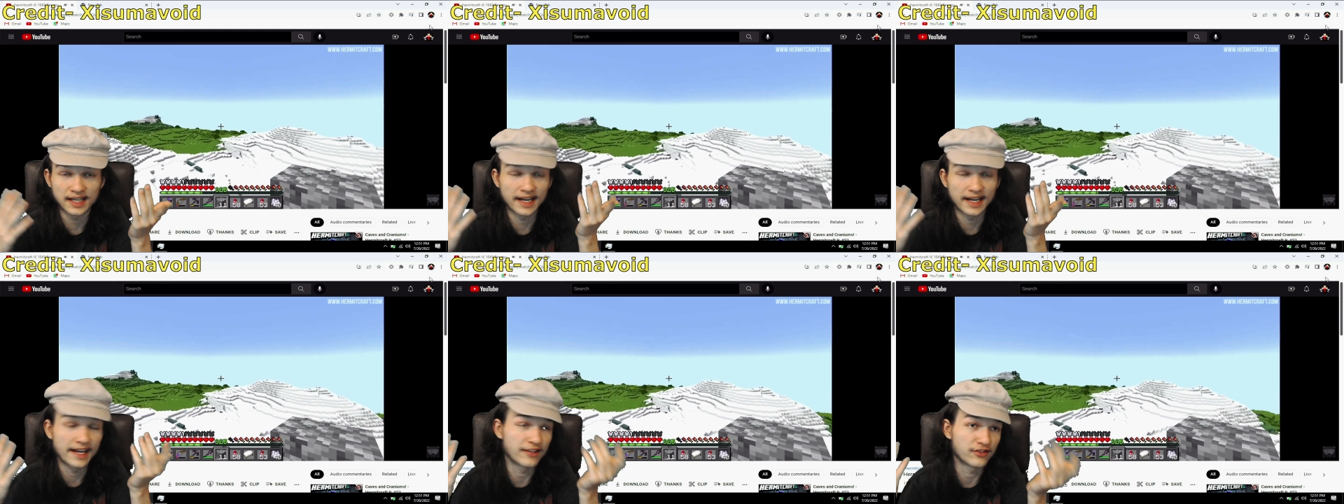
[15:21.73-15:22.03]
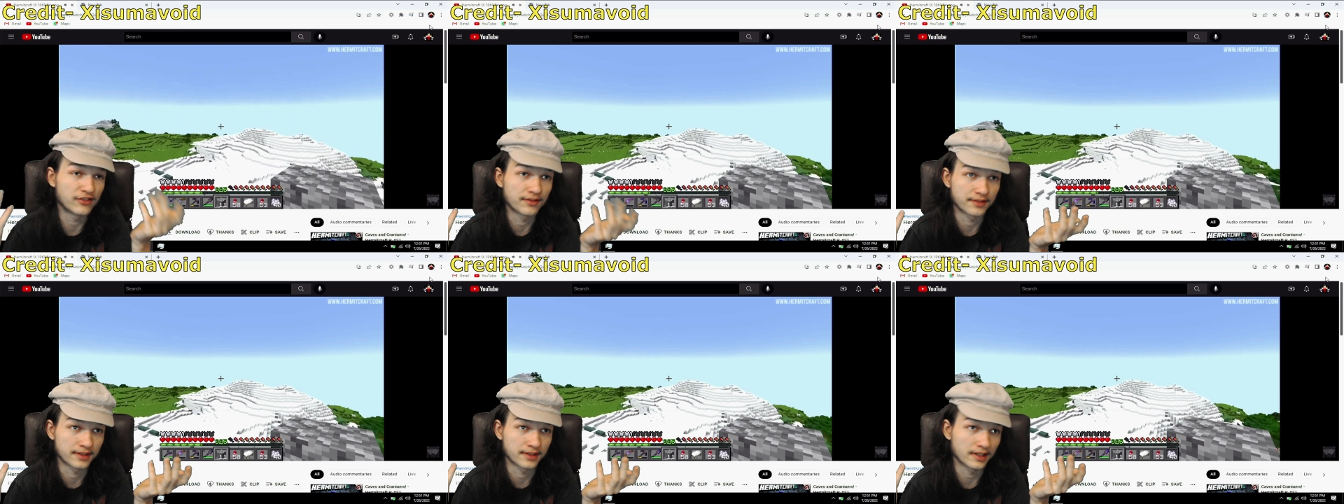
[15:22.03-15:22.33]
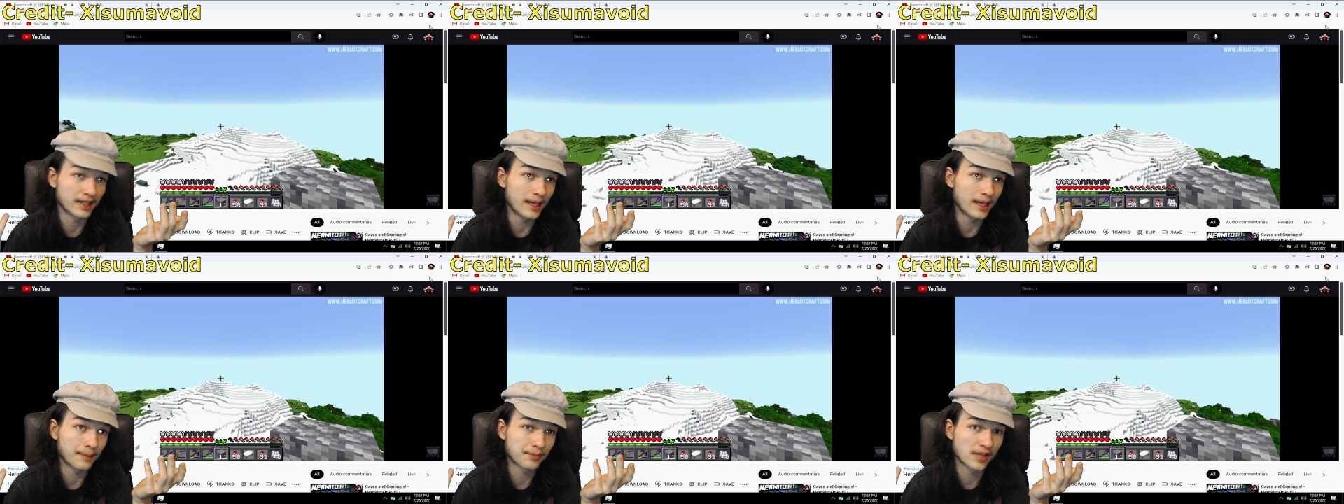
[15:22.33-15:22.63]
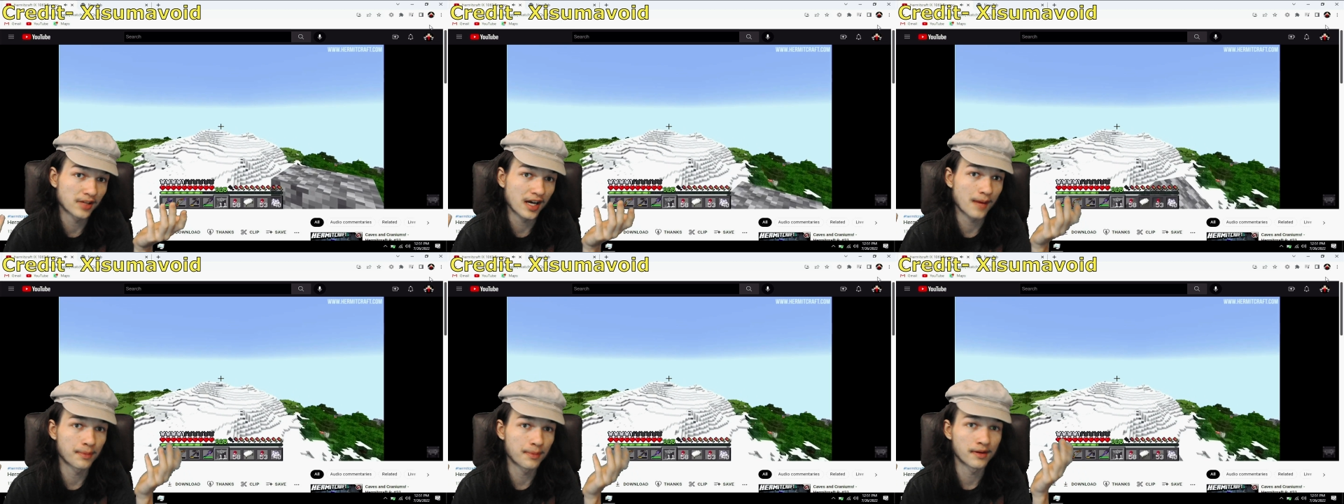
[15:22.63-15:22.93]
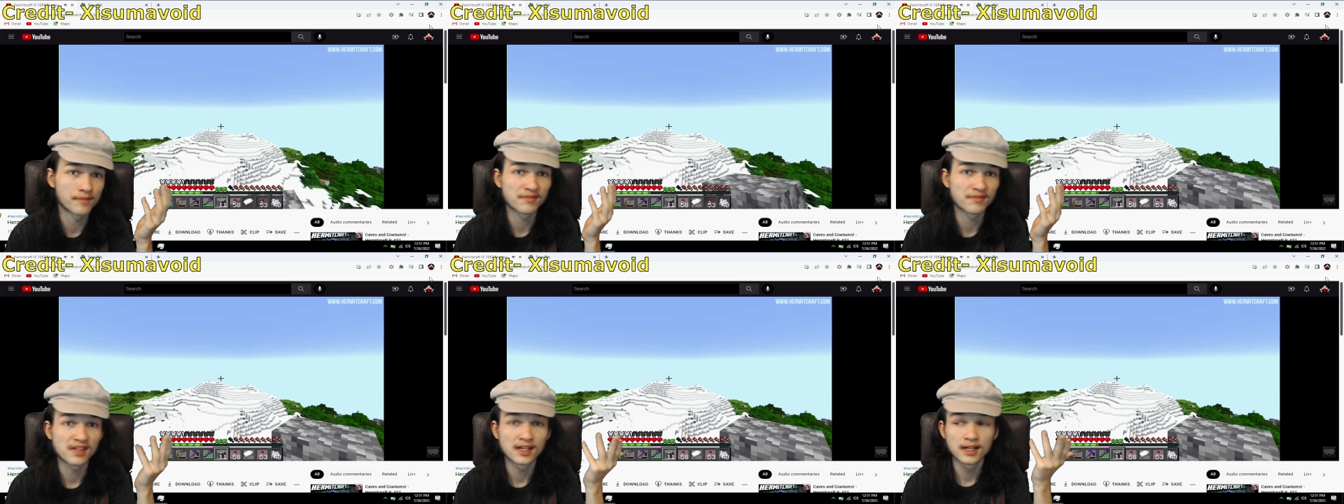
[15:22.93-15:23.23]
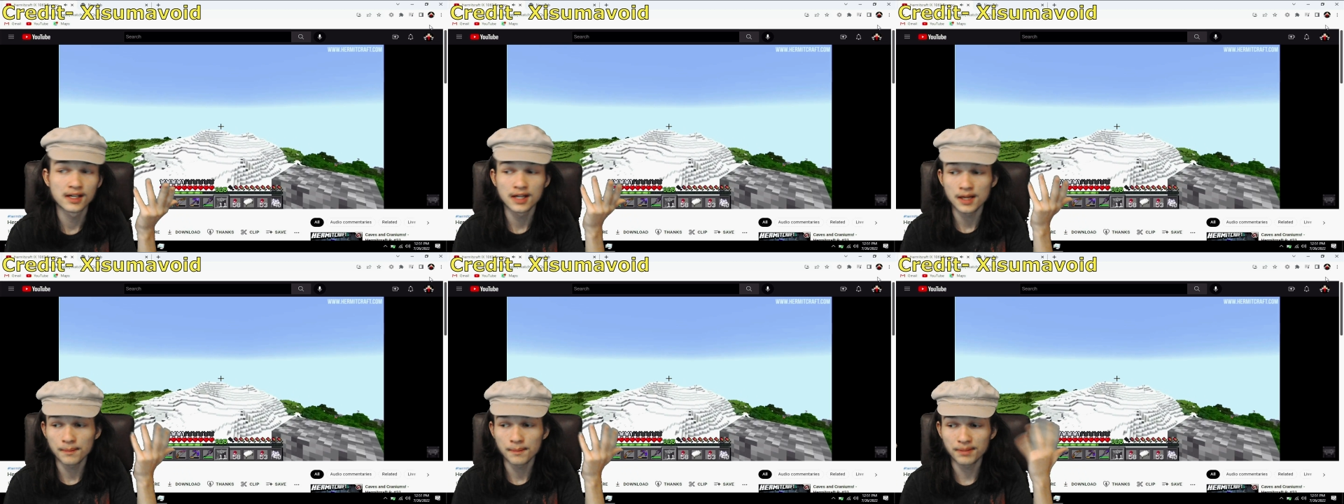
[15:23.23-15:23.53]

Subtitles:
age of the laptop, but